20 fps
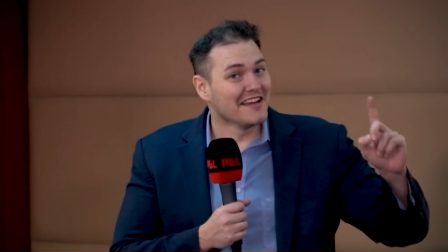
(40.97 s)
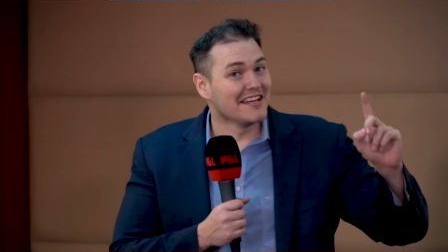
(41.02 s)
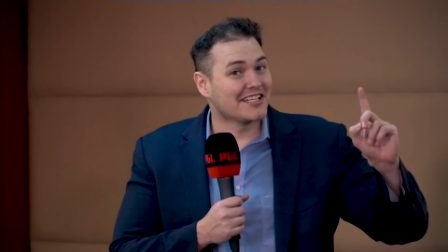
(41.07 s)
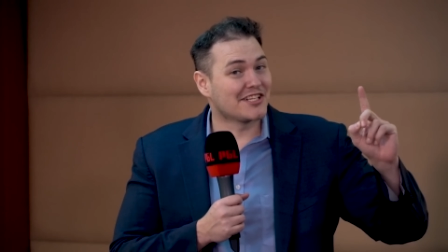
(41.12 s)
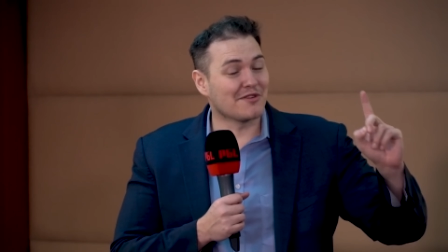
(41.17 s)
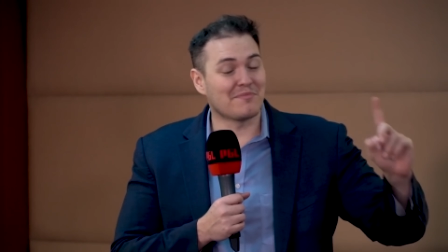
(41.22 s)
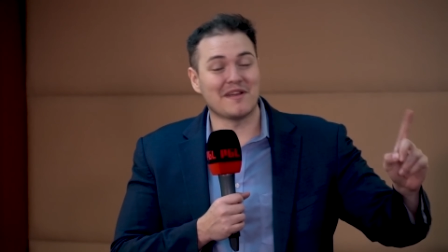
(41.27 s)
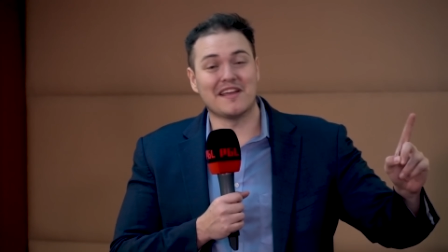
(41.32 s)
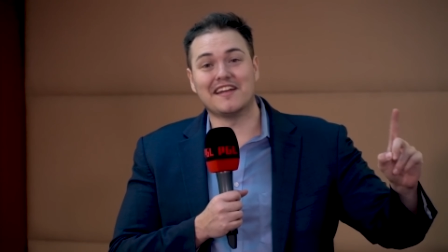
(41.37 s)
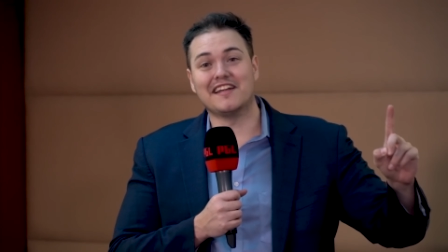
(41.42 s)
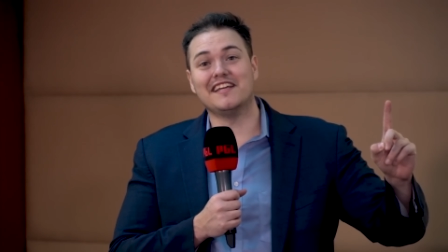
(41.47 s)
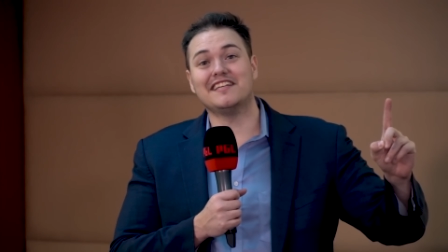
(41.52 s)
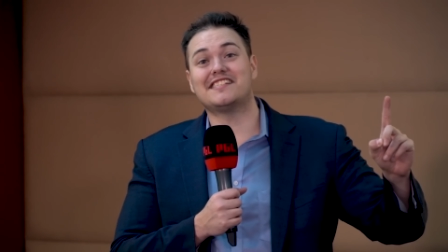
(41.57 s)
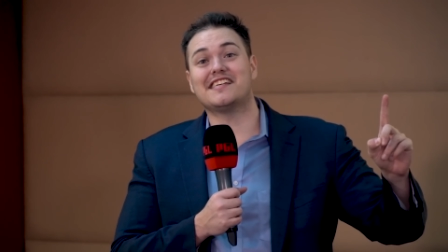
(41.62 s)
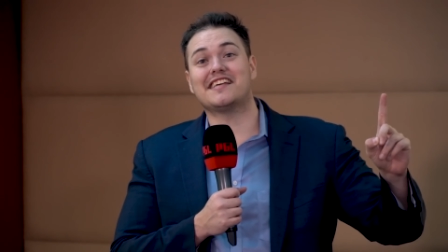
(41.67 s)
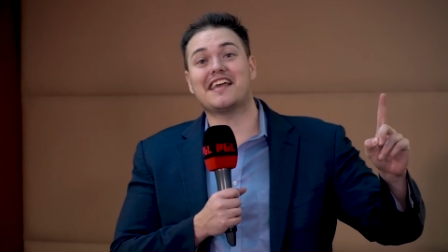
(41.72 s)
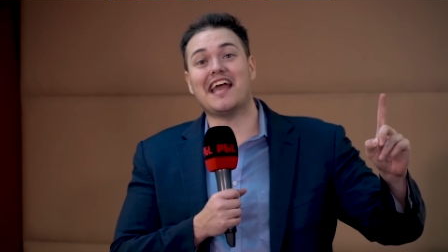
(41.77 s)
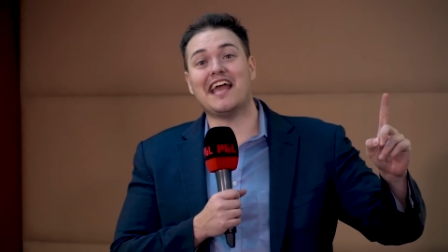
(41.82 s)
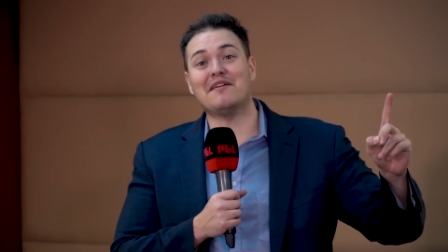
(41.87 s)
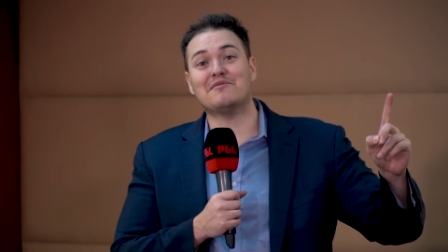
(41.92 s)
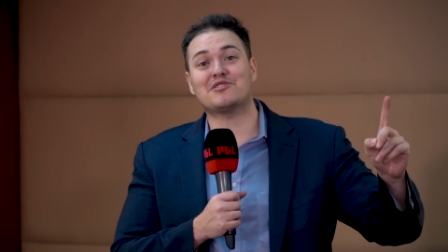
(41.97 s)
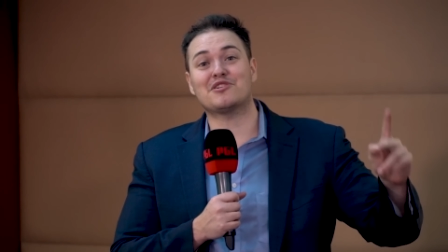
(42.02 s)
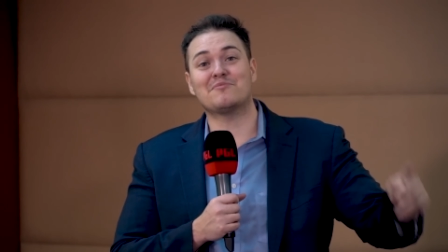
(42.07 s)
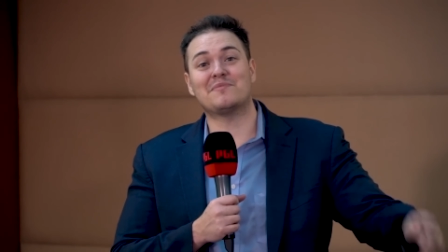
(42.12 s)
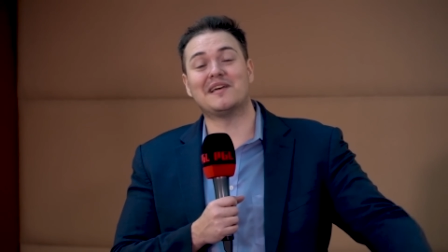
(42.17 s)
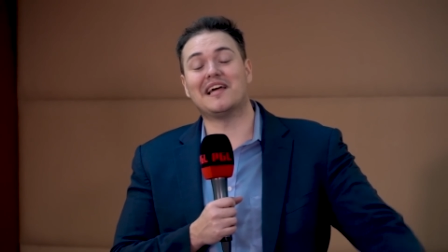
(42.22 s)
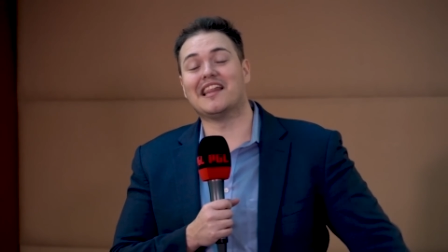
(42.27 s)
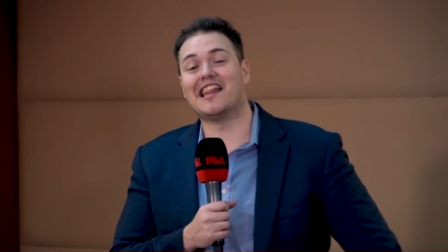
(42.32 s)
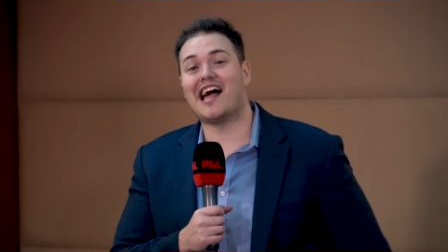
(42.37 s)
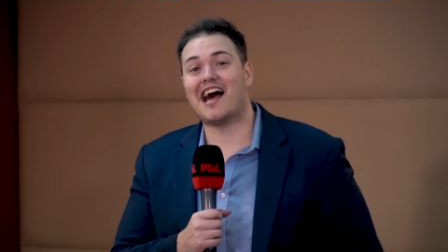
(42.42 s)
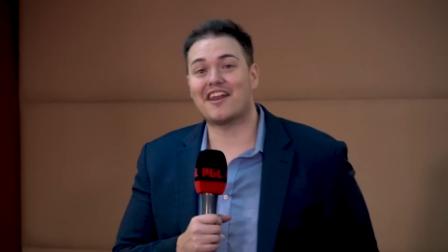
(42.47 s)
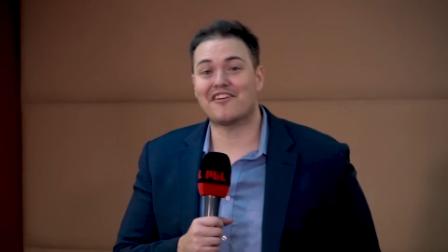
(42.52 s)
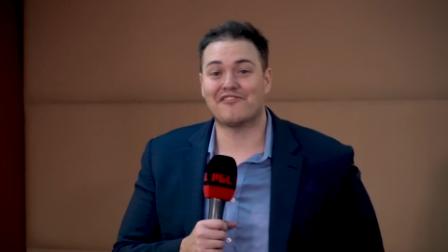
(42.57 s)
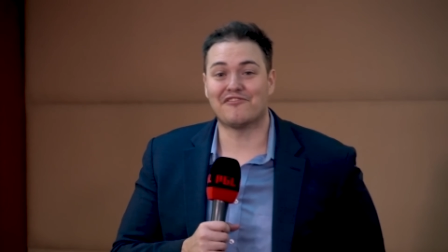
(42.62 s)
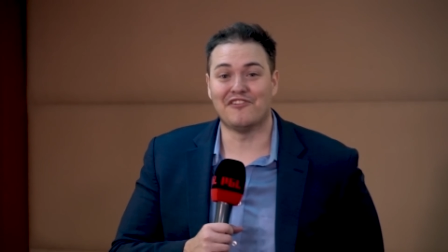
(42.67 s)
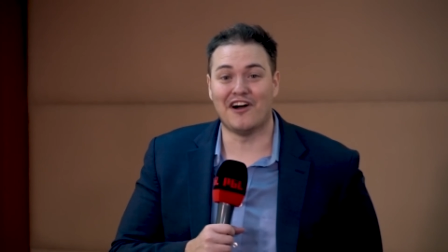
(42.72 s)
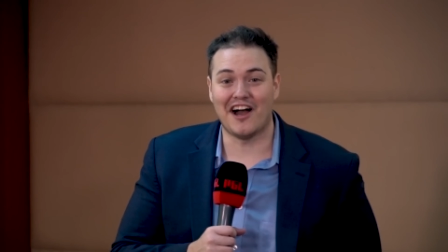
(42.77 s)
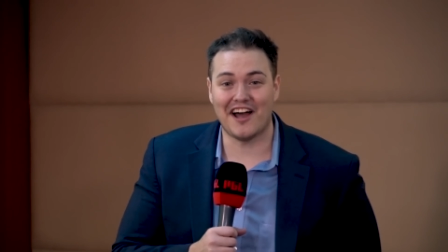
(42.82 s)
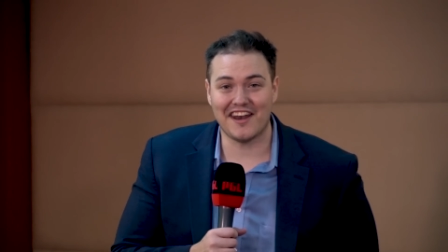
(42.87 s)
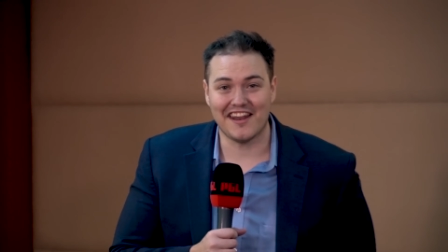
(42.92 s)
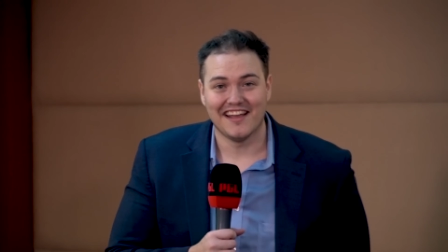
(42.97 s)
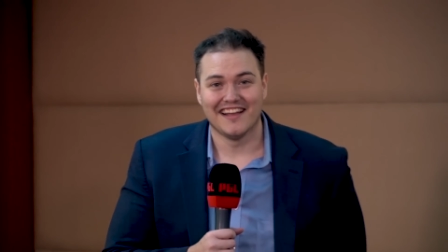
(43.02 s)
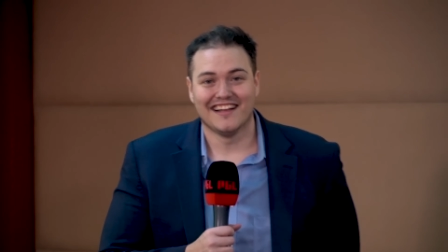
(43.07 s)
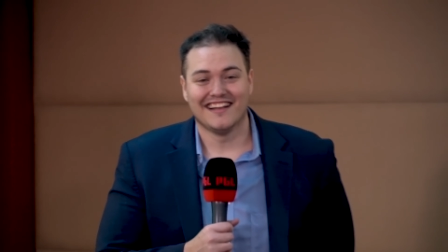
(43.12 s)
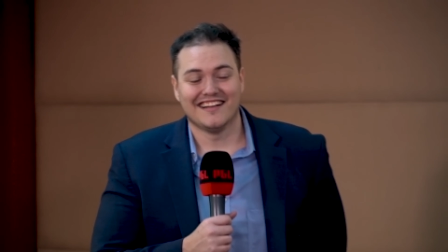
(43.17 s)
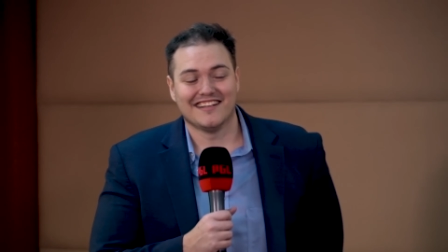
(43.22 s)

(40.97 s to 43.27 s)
Should be an easy game, should be a lot of fun.